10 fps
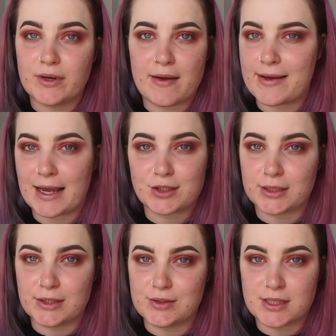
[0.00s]
never
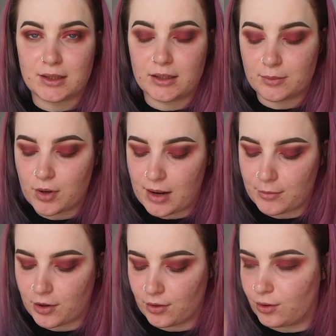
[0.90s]
actually the glitter
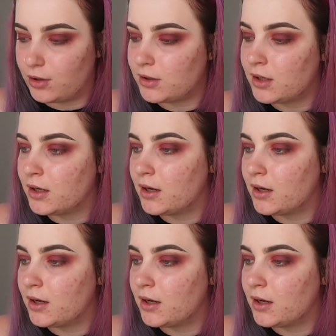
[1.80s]
primer at all.